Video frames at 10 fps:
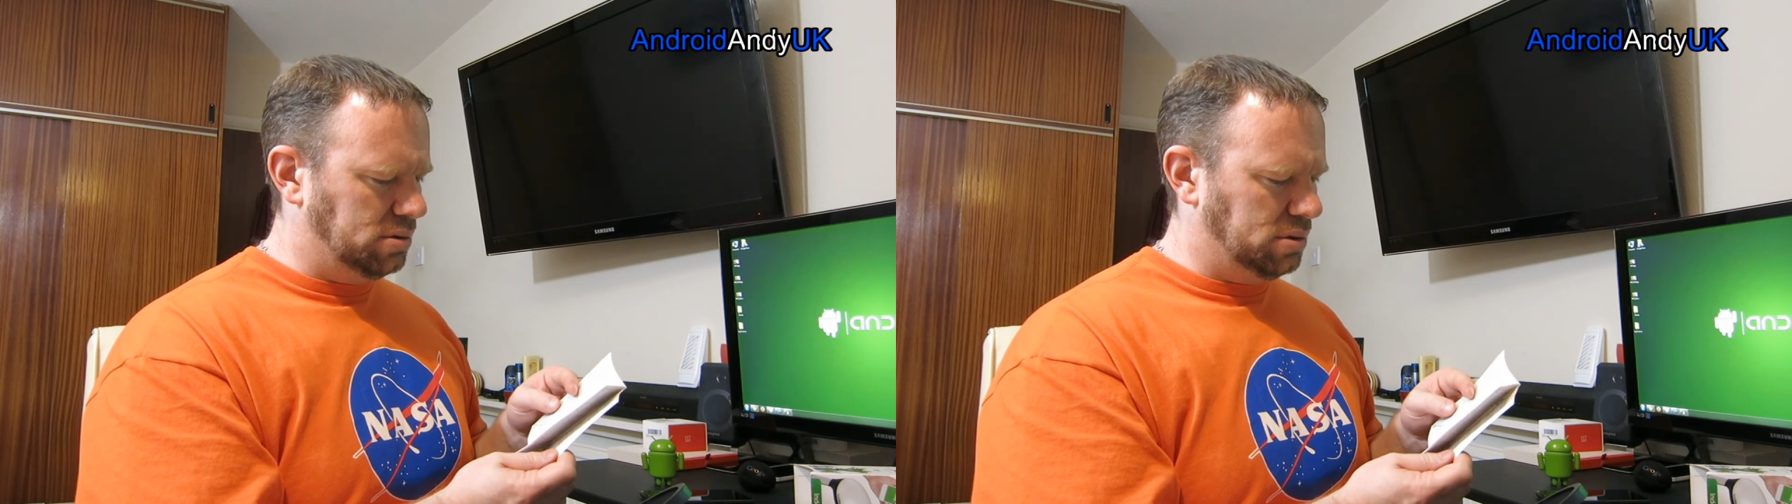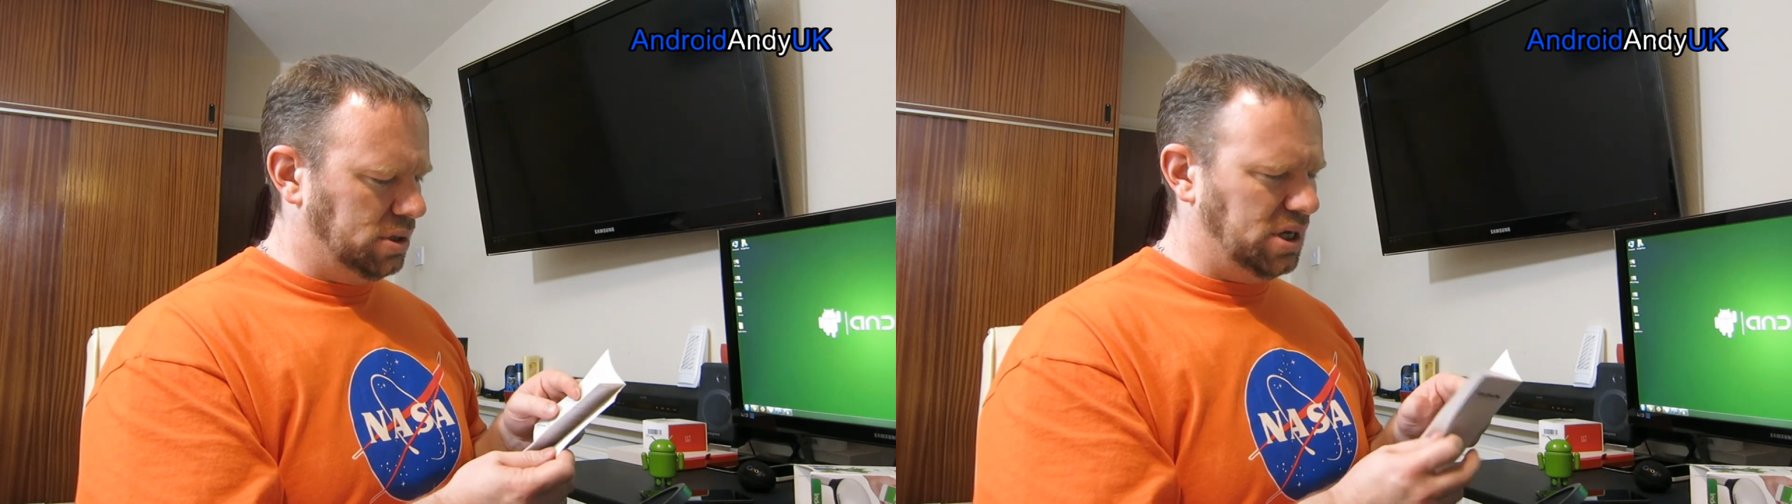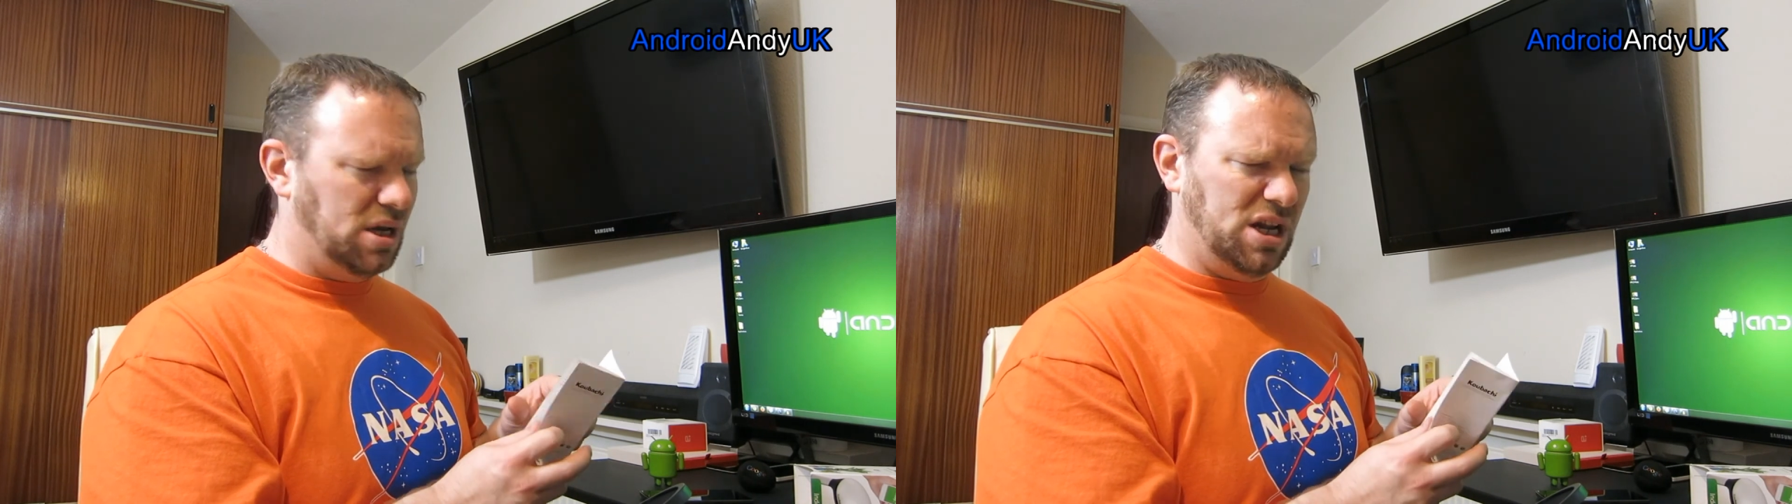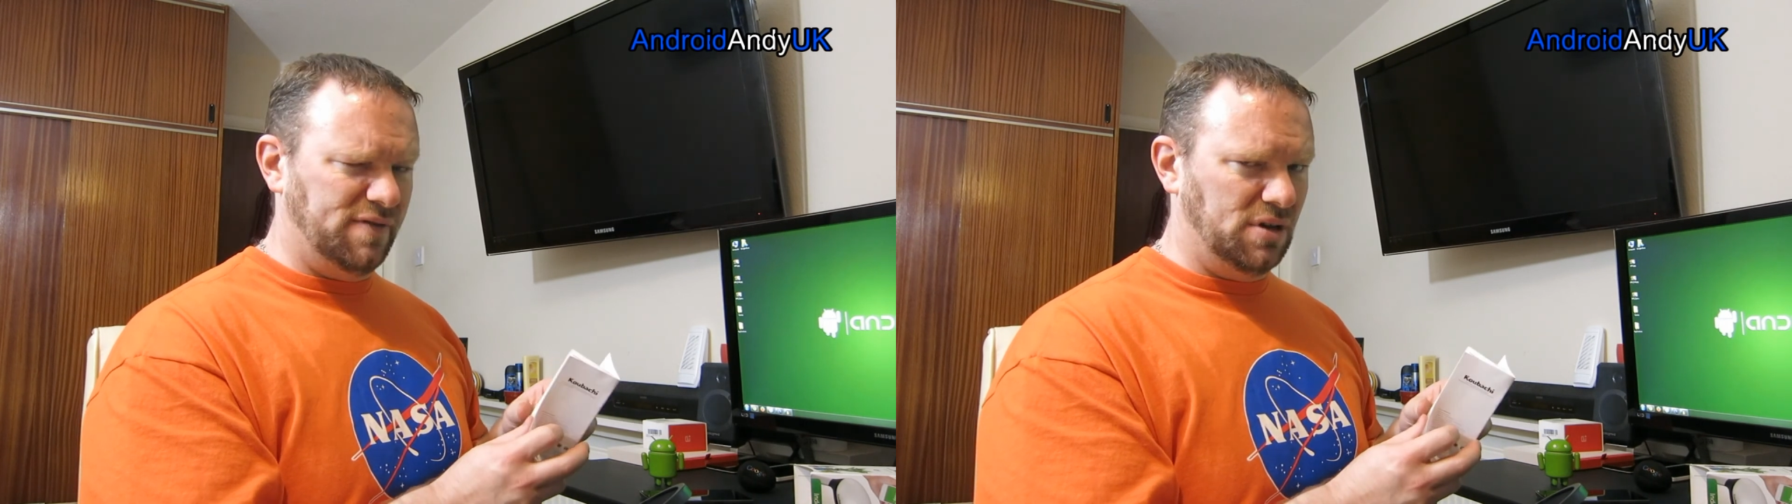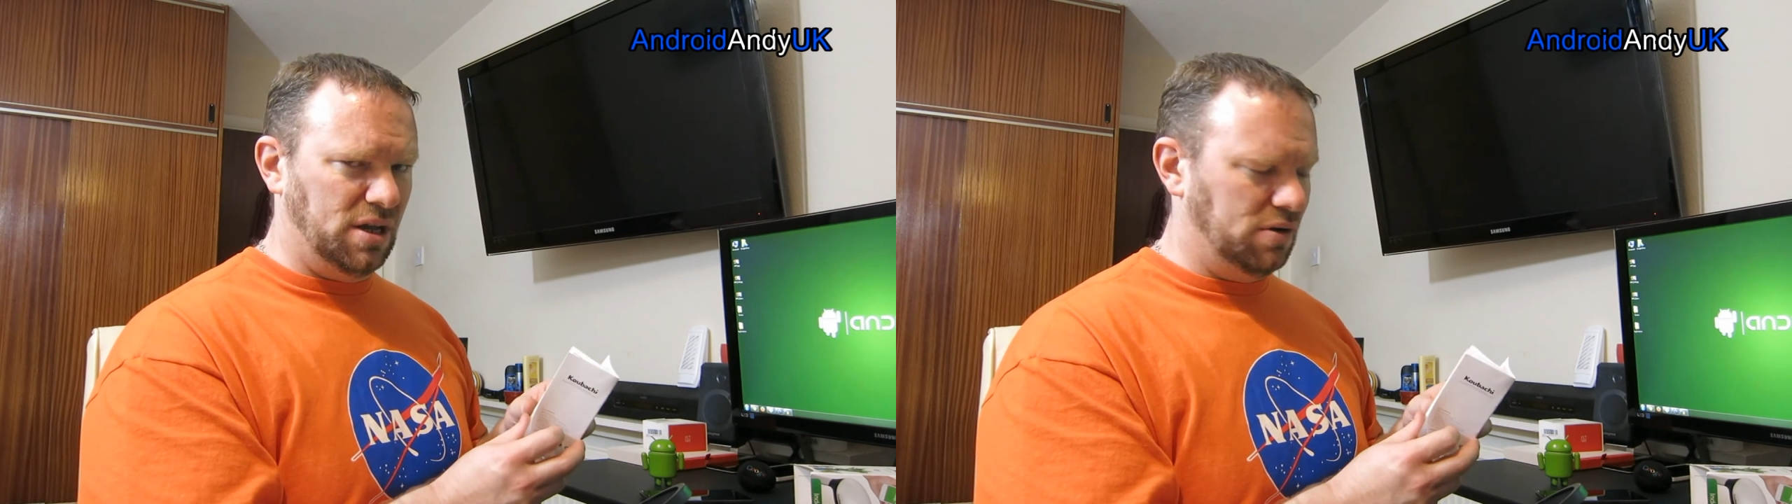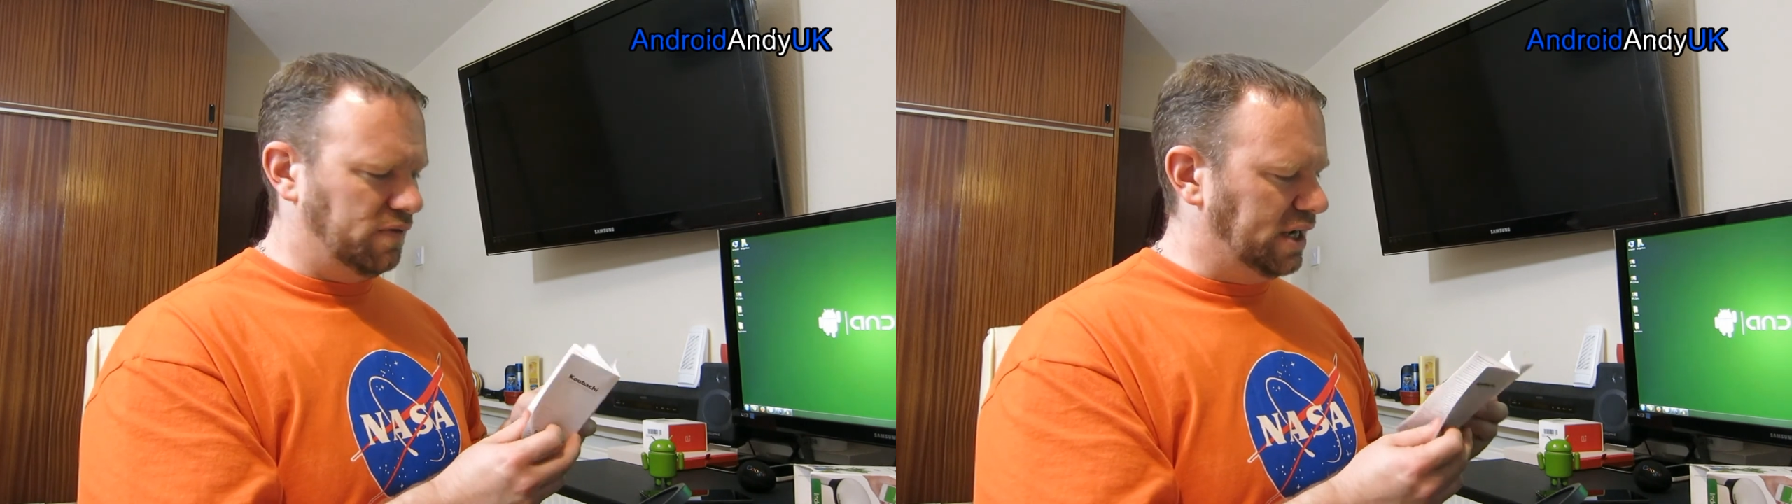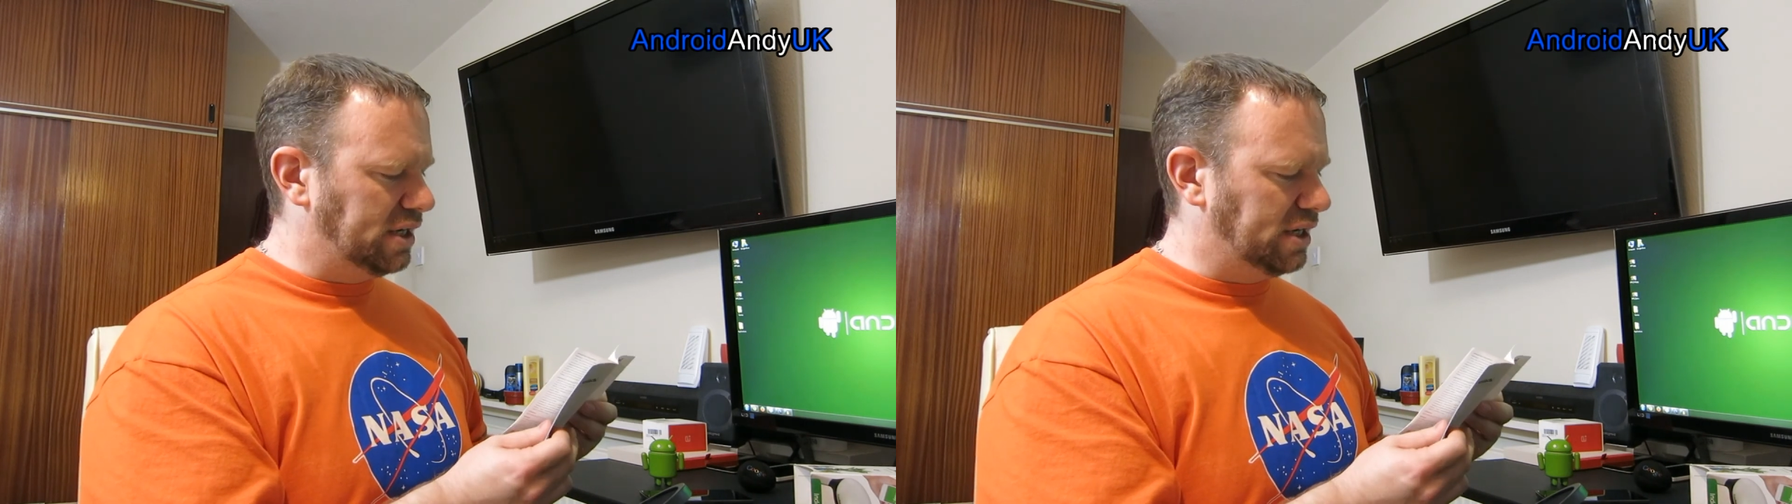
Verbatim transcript: yeah I'll have a little read,